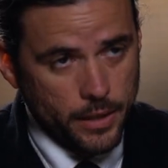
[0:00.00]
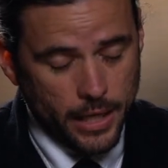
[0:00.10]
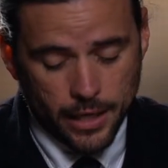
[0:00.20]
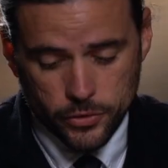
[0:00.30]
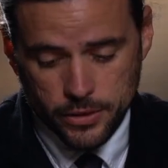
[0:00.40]

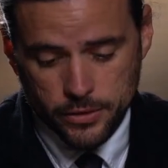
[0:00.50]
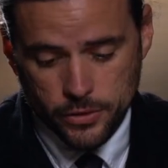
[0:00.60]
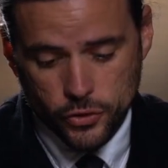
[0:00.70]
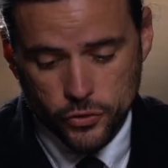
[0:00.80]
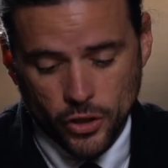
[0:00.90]
how
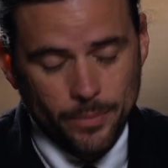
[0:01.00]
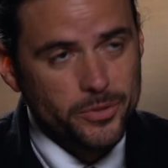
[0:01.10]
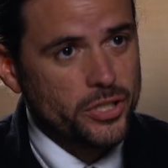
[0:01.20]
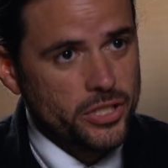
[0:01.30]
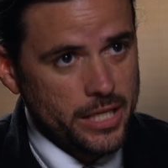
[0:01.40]
Trump's
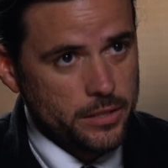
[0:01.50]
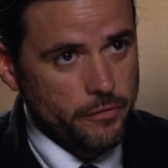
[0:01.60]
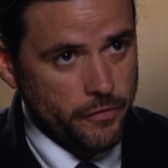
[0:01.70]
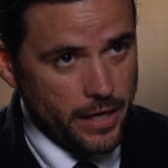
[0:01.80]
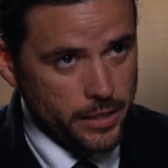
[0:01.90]
success
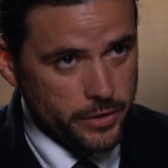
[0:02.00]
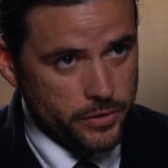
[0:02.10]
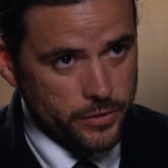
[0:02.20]
and failures